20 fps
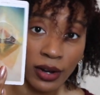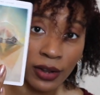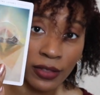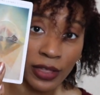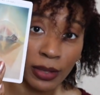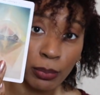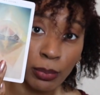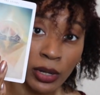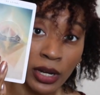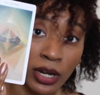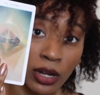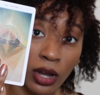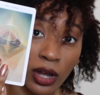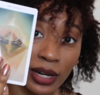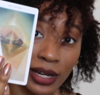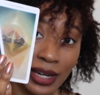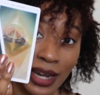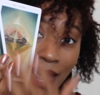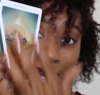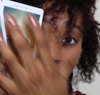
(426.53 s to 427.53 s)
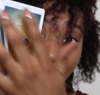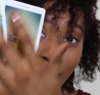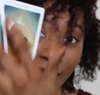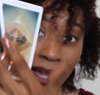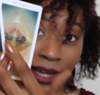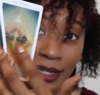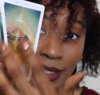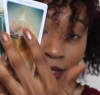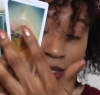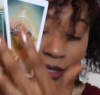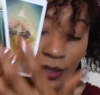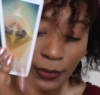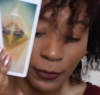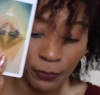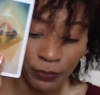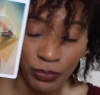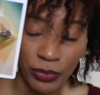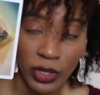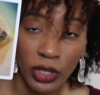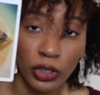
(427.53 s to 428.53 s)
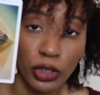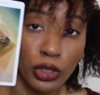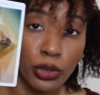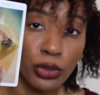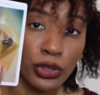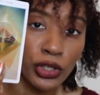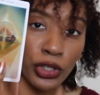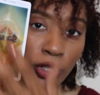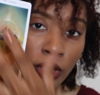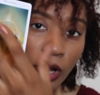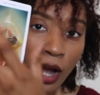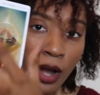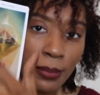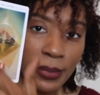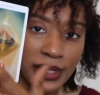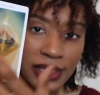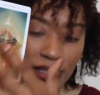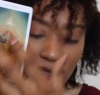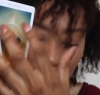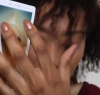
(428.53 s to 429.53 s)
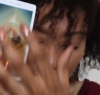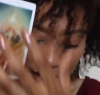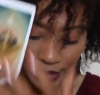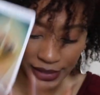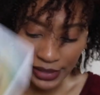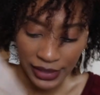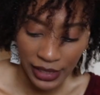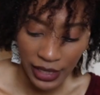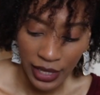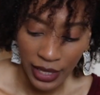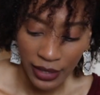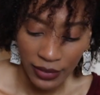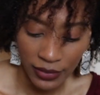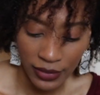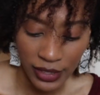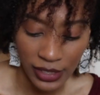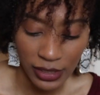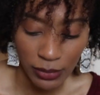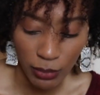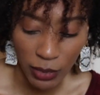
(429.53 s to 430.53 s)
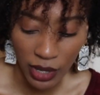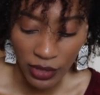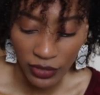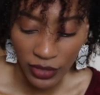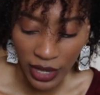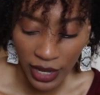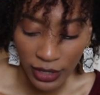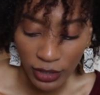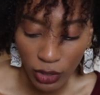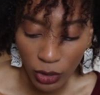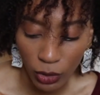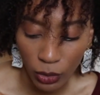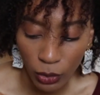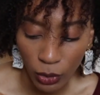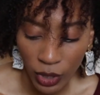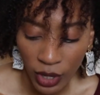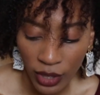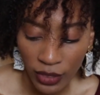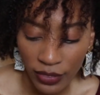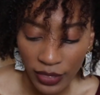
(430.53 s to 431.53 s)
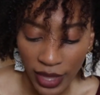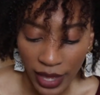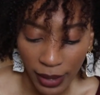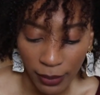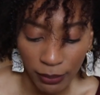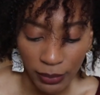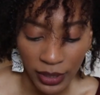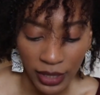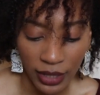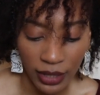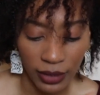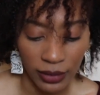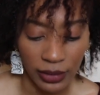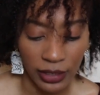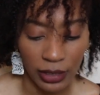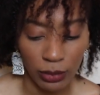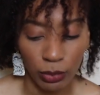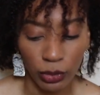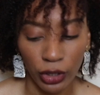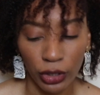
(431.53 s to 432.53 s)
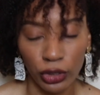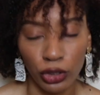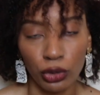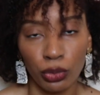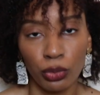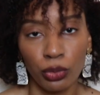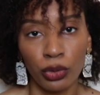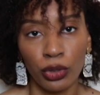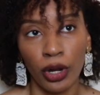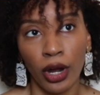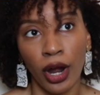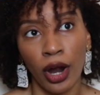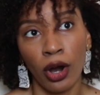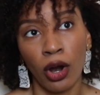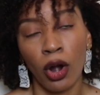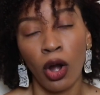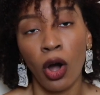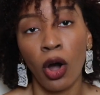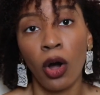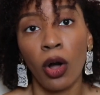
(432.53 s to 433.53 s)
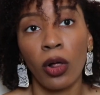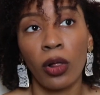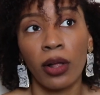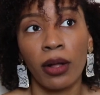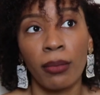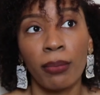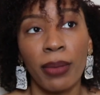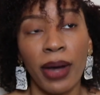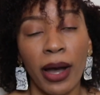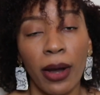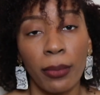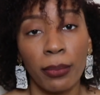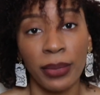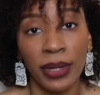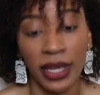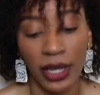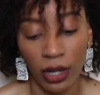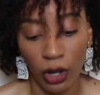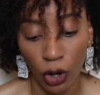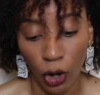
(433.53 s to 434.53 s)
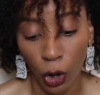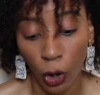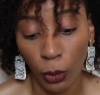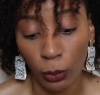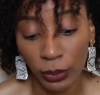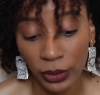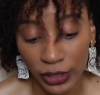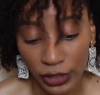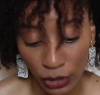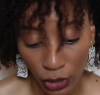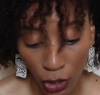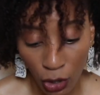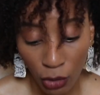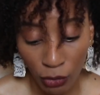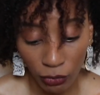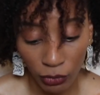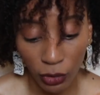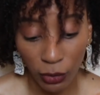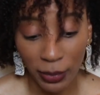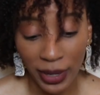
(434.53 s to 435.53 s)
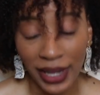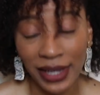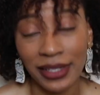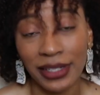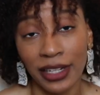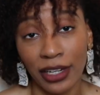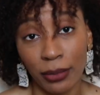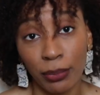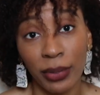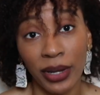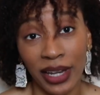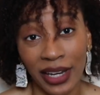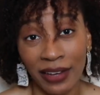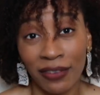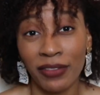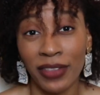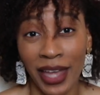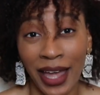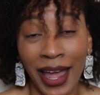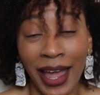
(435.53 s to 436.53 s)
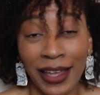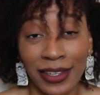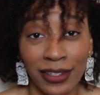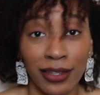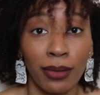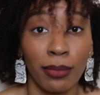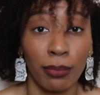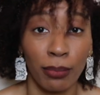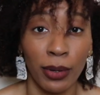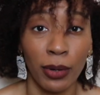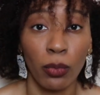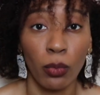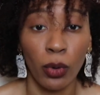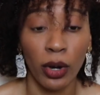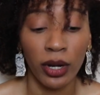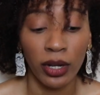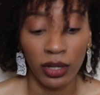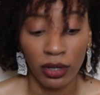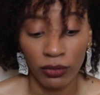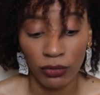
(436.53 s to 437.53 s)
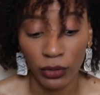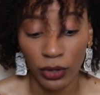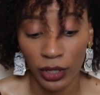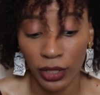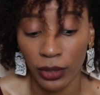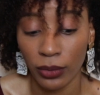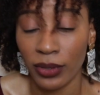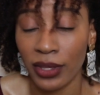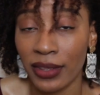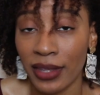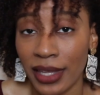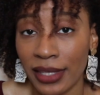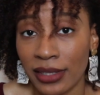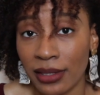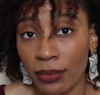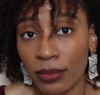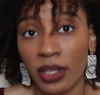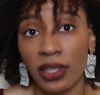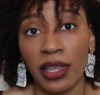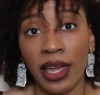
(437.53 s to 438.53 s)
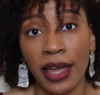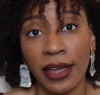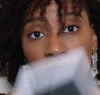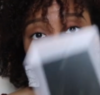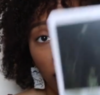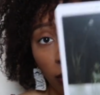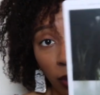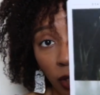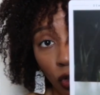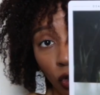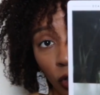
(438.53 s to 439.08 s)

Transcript: Are they putting on an act? Use your common sense this month. I know that being a Libra, you are all about being a hopeless romantic, but if that hasn't been working for you, then that's something that has to be